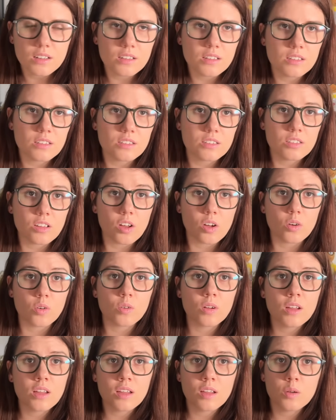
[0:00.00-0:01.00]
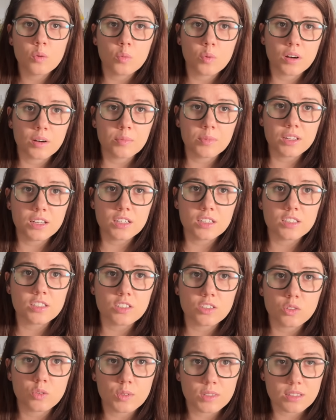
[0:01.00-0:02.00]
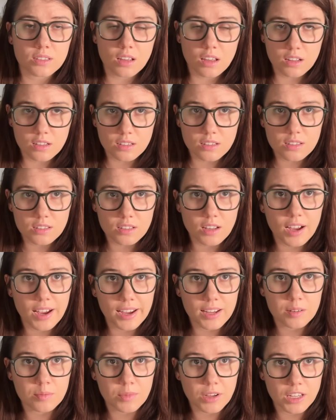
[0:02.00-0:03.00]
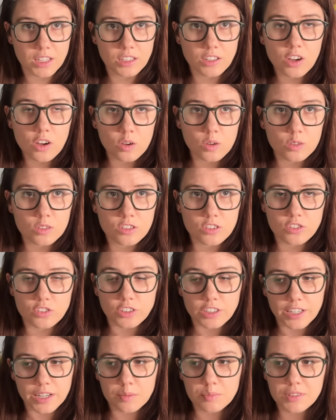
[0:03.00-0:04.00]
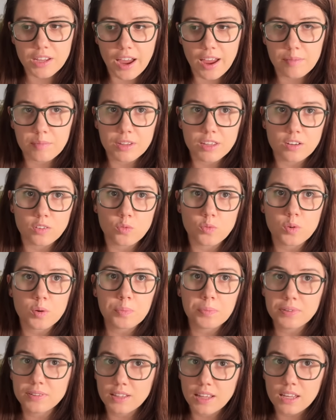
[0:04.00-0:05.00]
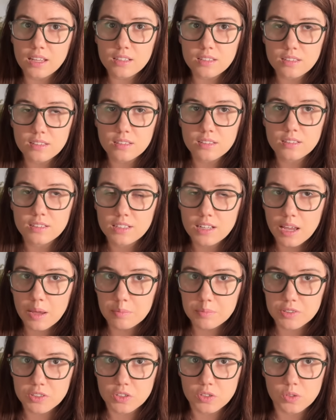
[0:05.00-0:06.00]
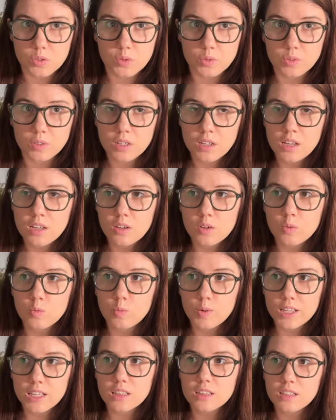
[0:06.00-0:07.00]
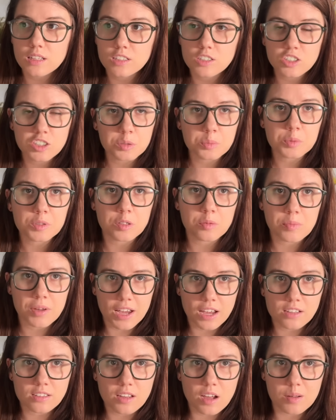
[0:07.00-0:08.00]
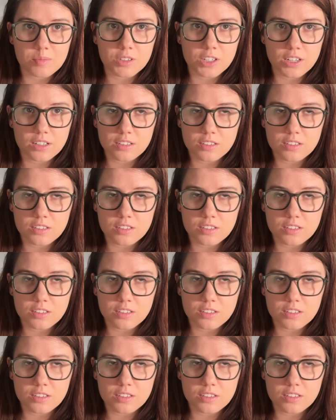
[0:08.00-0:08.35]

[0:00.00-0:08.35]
So what I'm going to do is inside my code script, I'm going to replace Neptune with a Jupiter mass object.